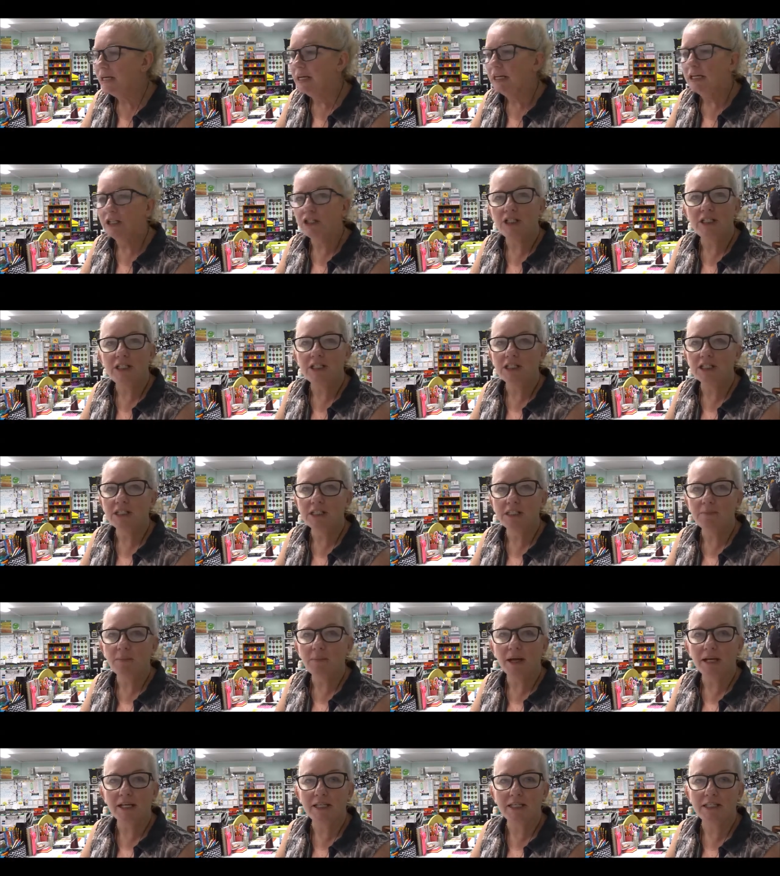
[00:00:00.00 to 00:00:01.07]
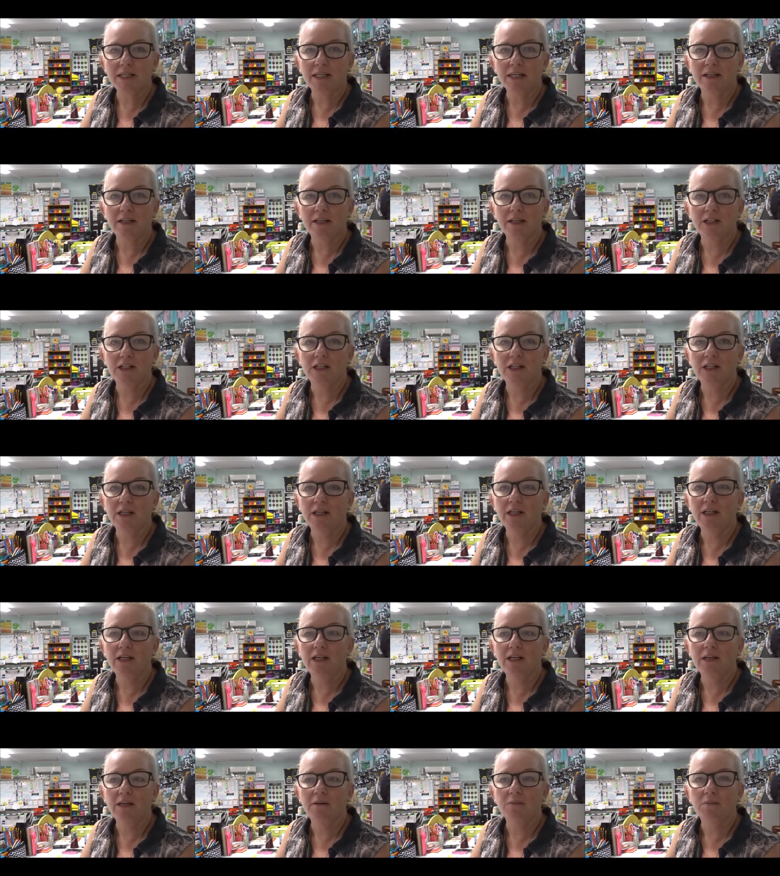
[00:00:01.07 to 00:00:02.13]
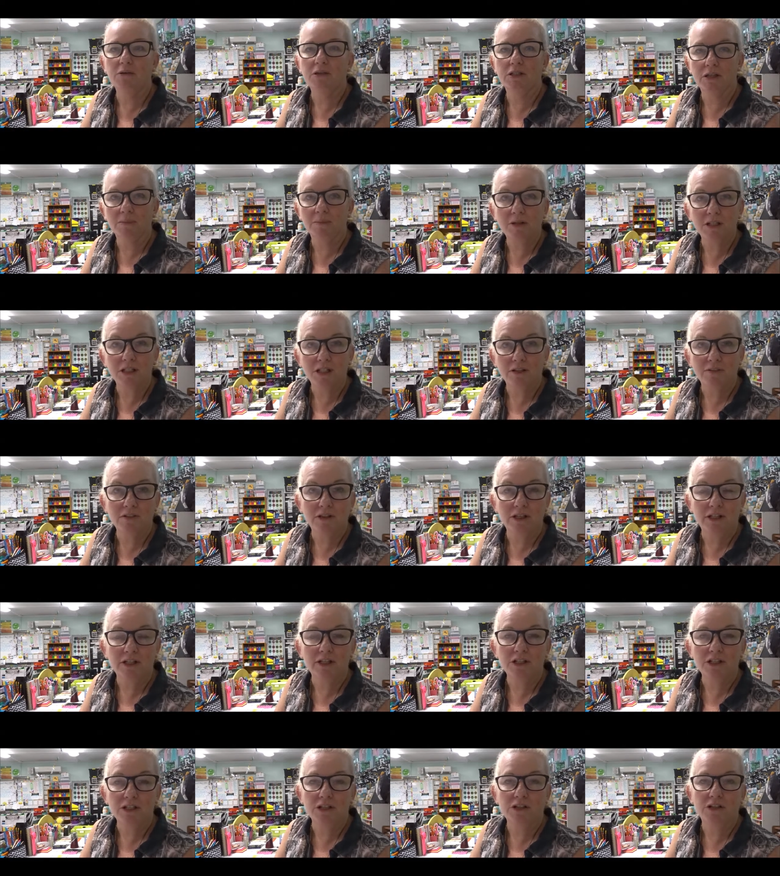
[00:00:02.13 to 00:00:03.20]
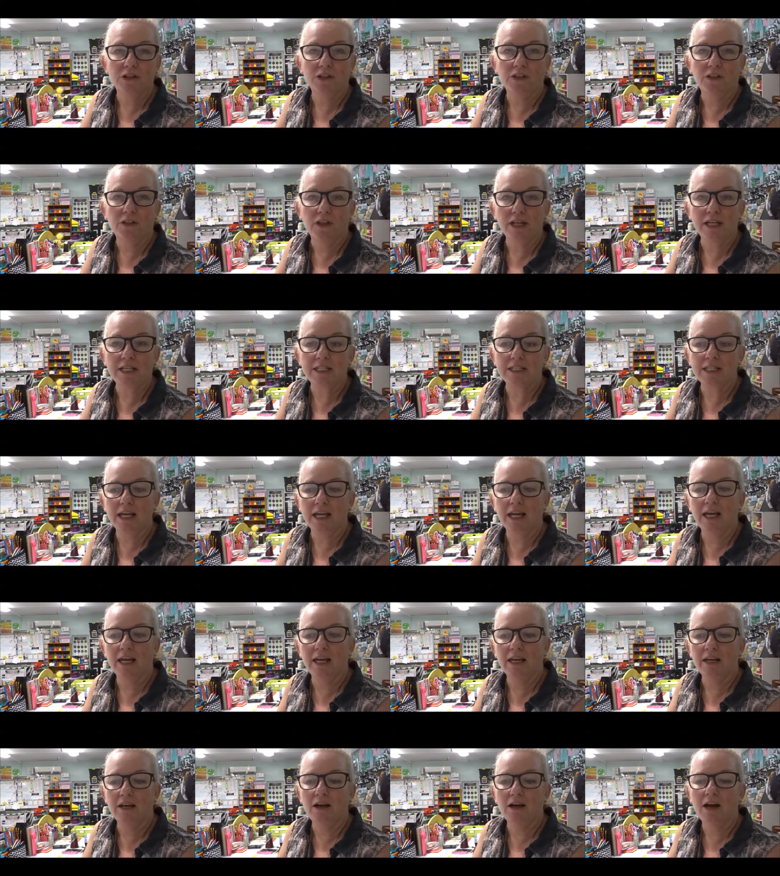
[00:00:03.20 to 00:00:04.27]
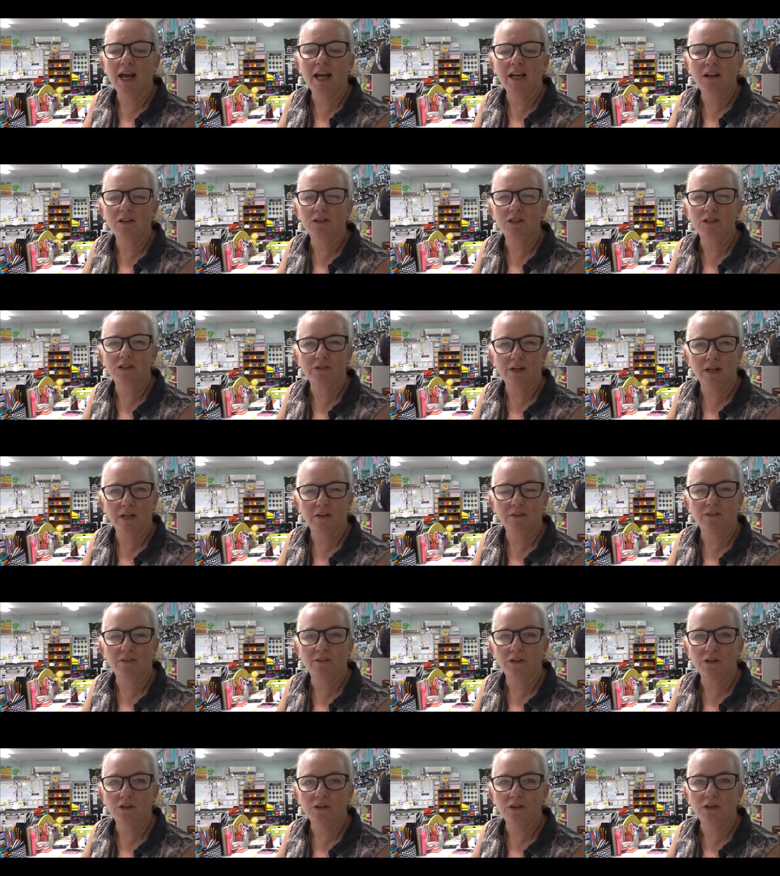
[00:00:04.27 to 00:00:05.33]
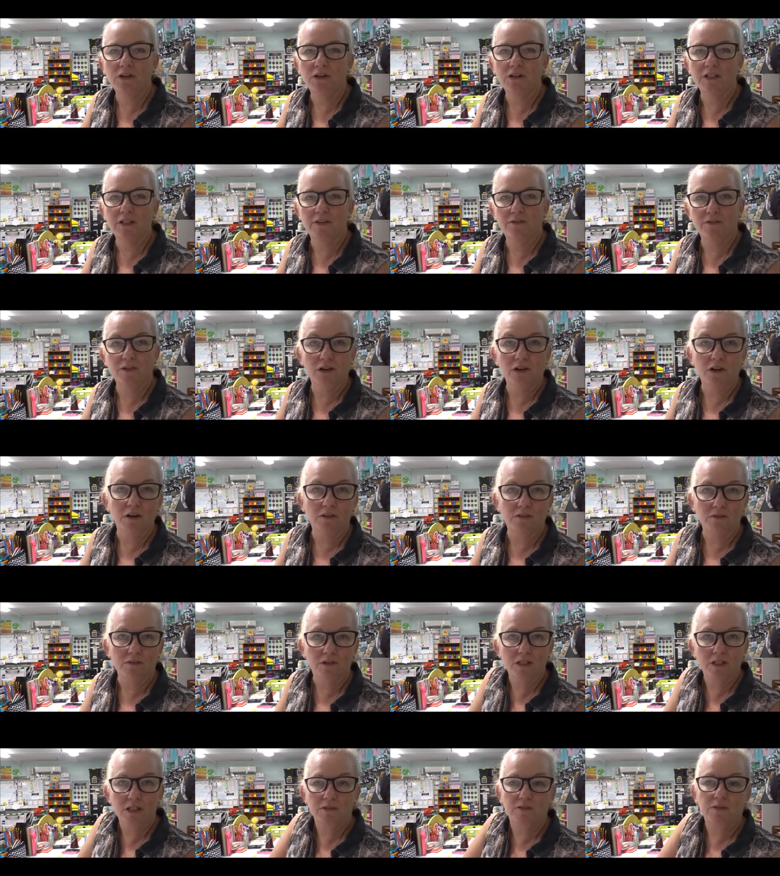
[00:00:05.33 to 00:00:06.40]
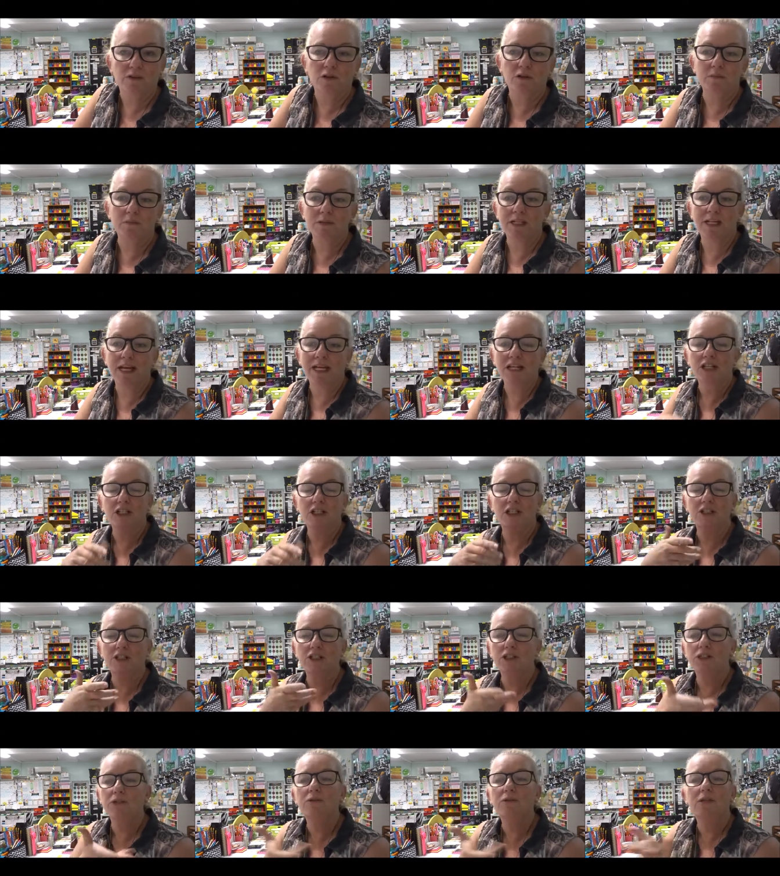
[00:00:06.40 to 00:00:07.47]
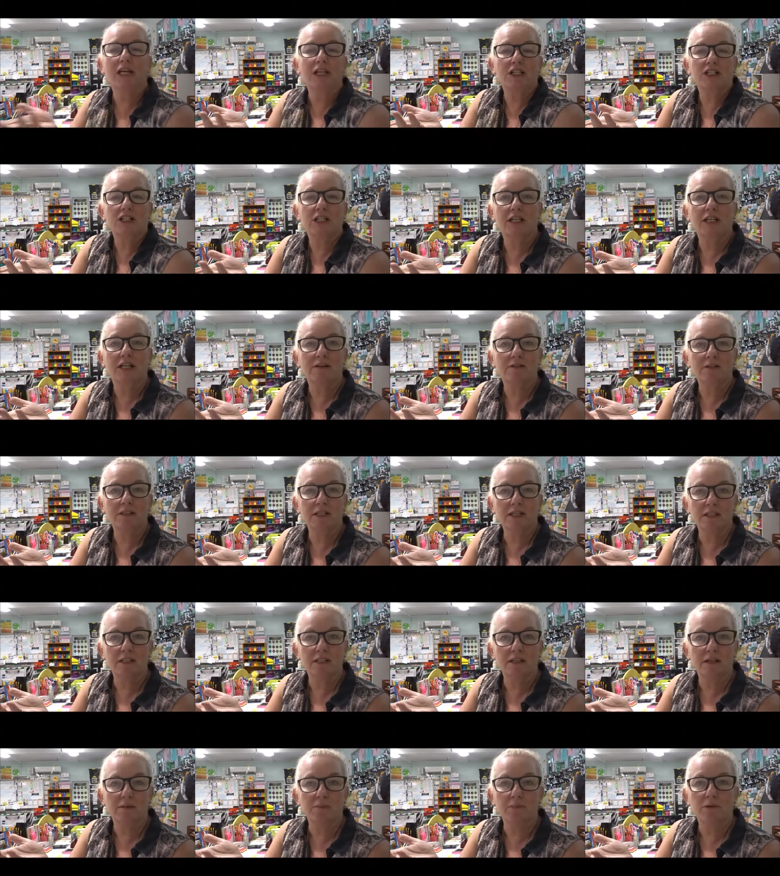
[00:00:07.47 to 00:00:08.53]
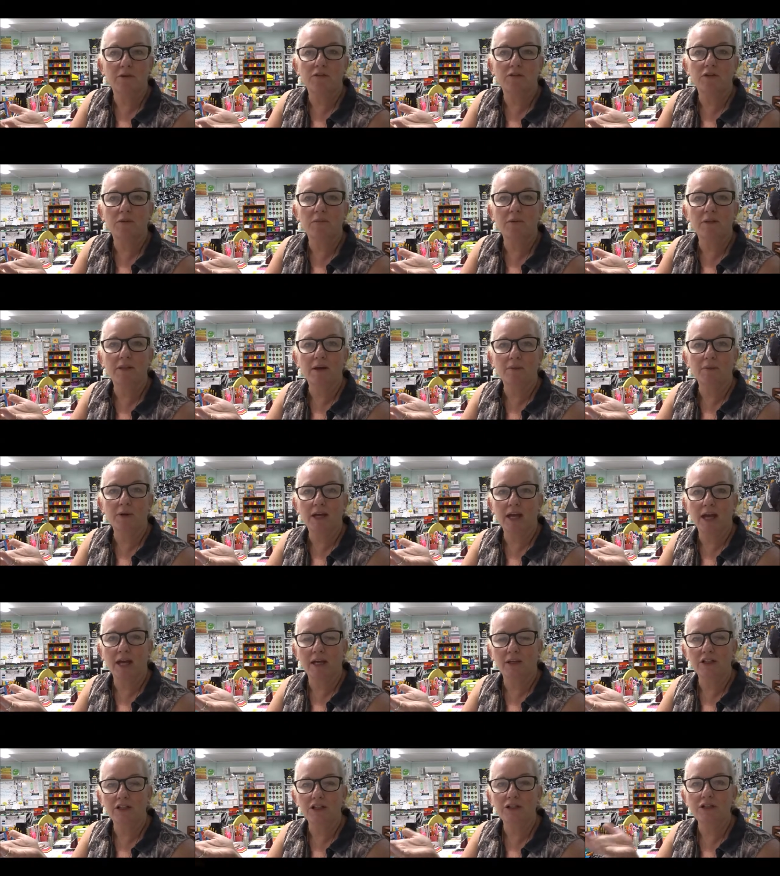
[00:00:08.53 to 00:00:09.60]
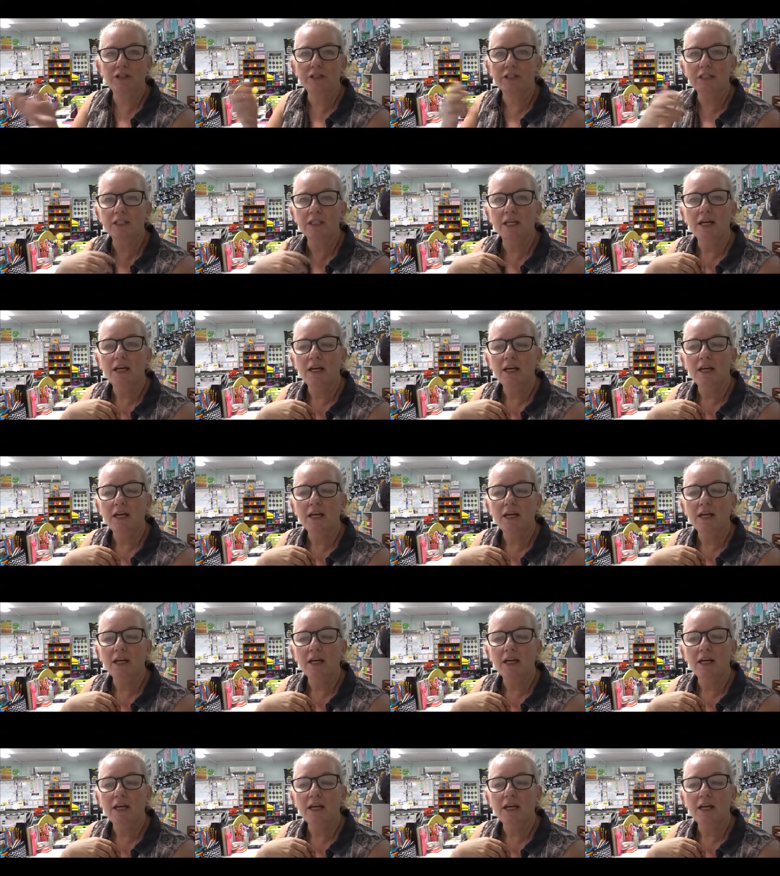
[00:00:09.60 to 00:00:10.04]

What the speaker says: She's just amazing. She put so much effort into her things, and I had looked around at a few different conference forms, and actually the school actually gives us a proforma that we can use,